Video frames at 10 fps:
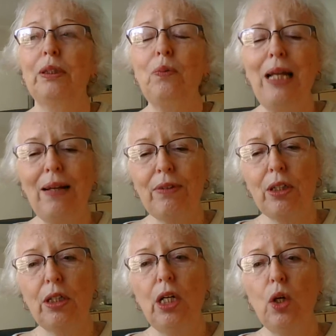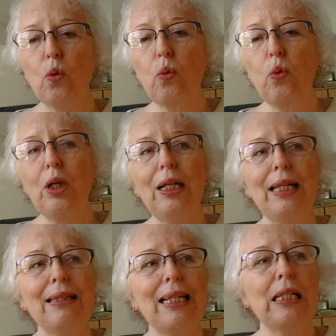So we have to
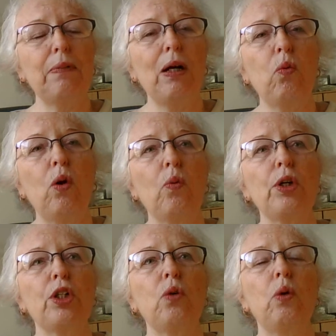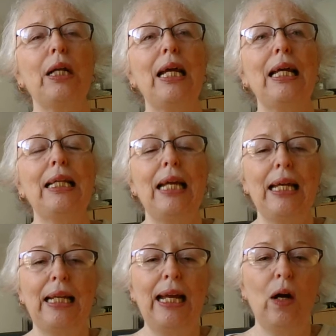really think about what we're doing
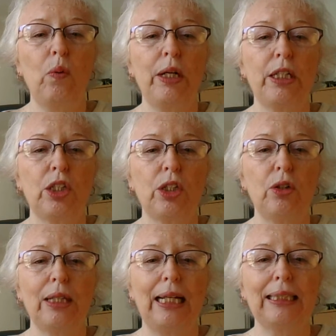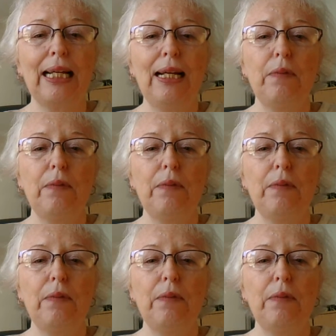and how we do things,